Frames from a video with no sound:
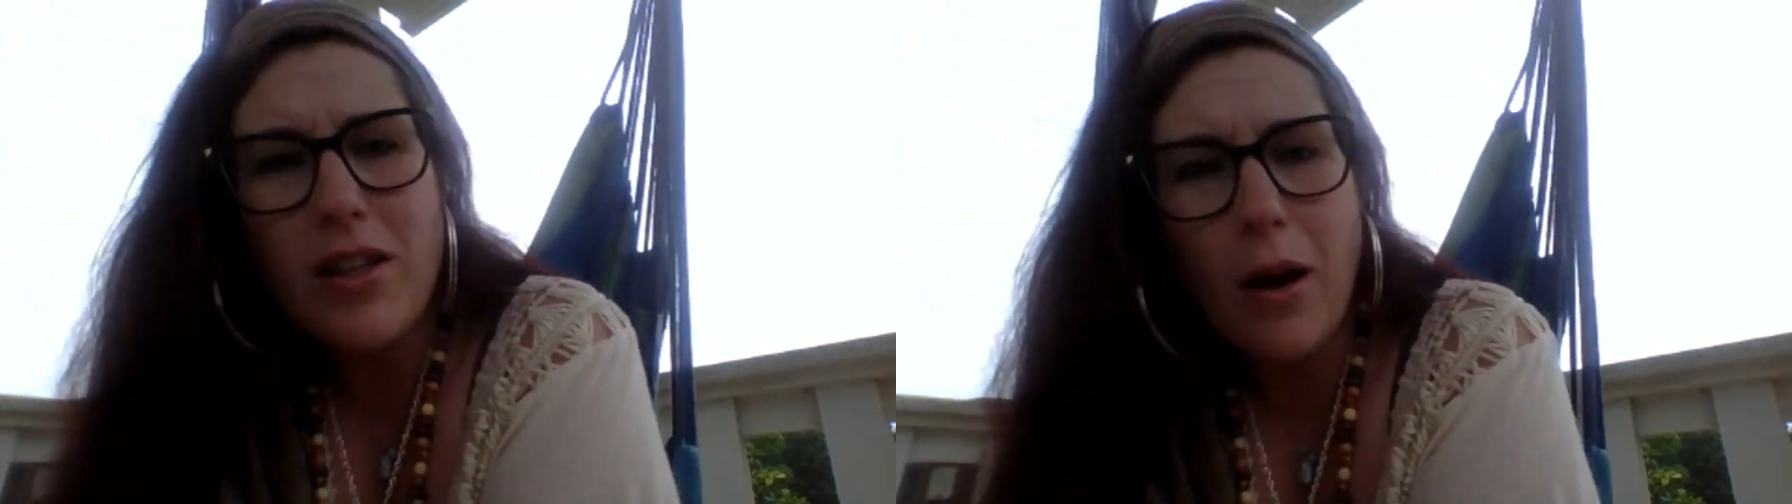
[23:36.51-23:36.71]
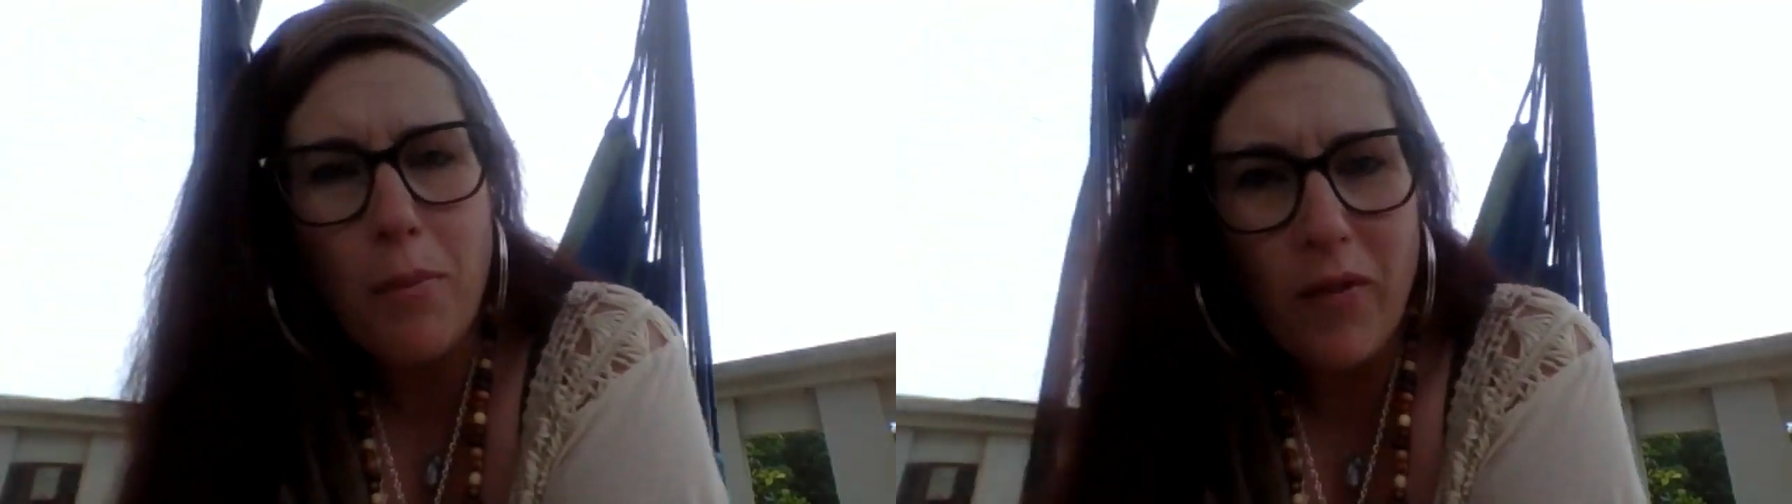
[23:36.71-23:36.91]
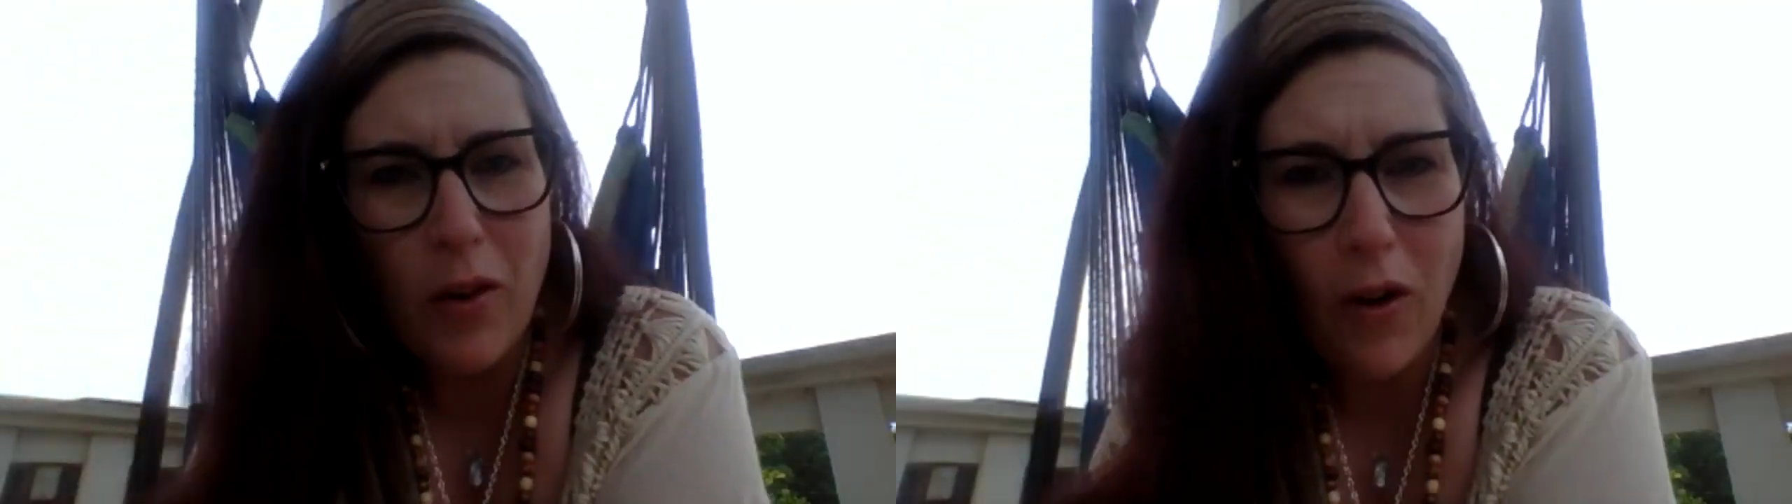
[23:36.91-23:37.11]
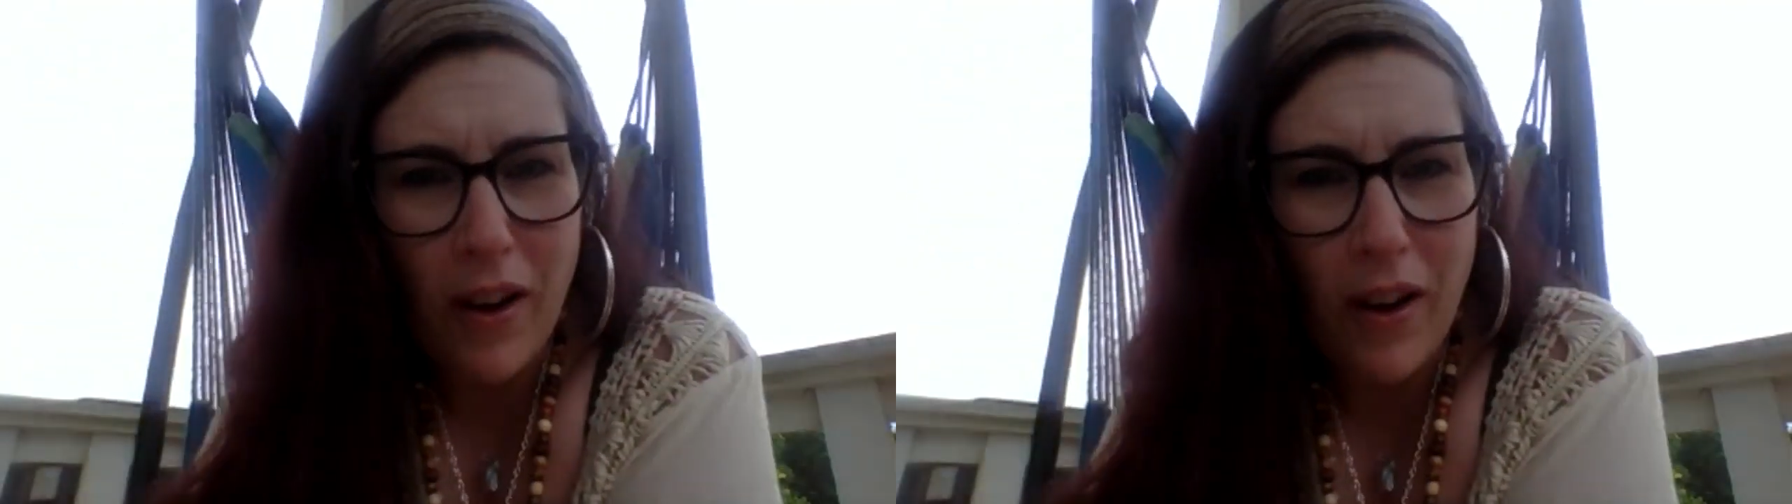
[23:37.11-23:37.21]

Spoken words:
top of it all,